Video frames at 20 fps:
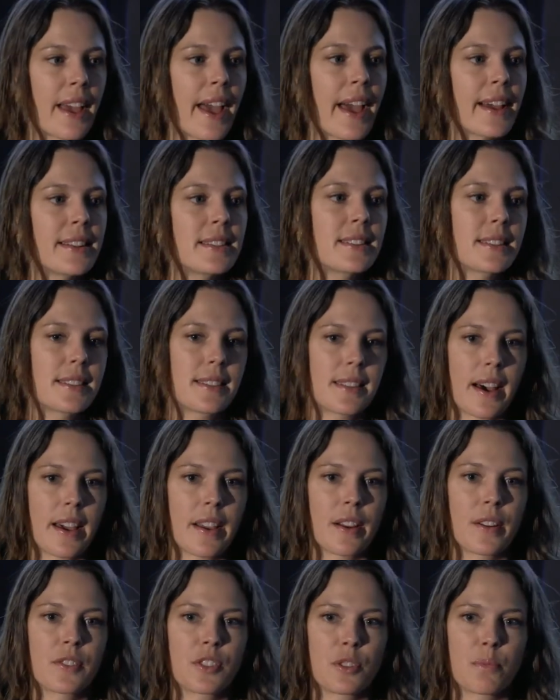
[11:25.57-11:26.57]
and
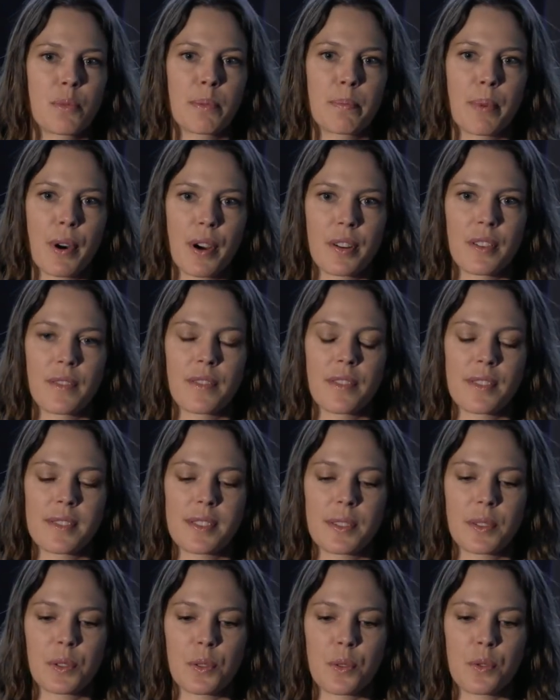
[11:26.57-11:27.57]
desire to be part of the
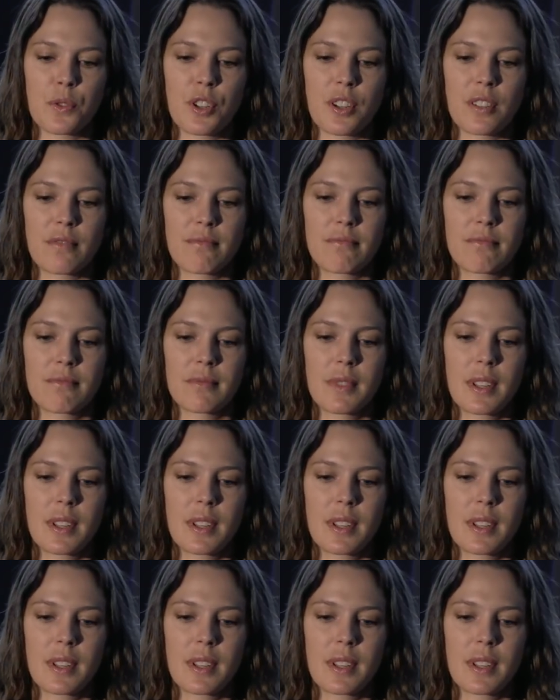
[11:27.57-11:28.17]
solution.